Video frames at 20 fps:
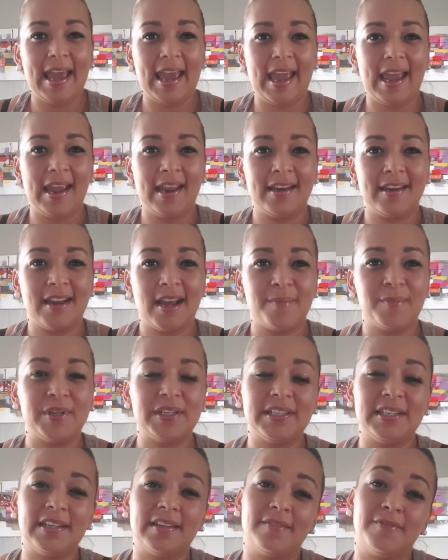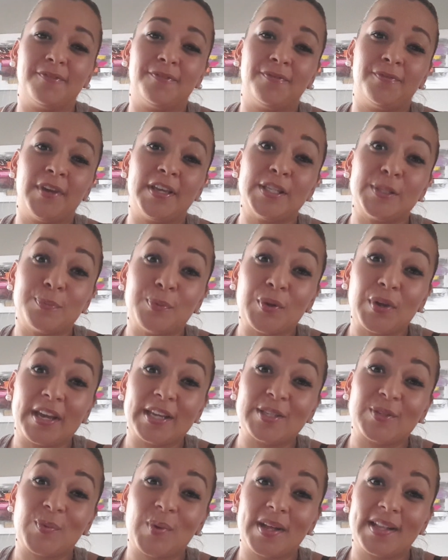and I'm on Facebook
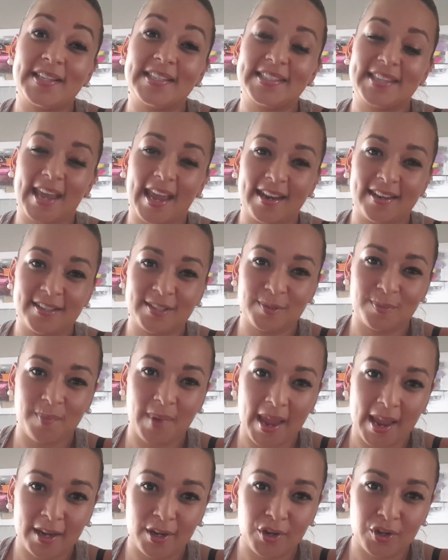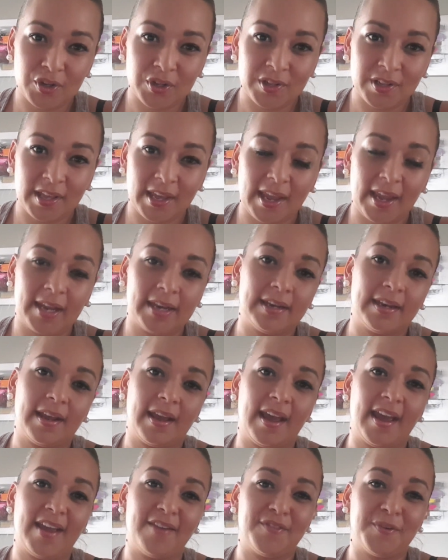as well as Candice Manuel,
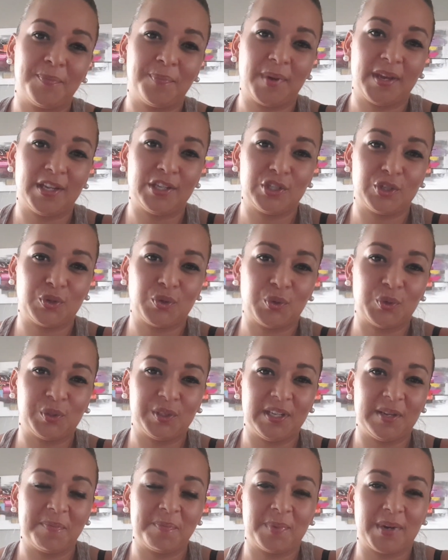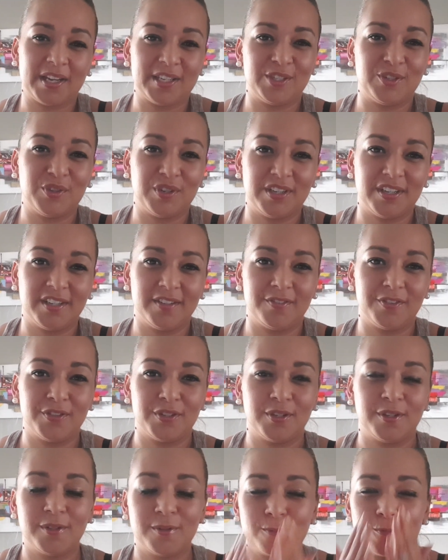and I have a page called Embrace Your Curves.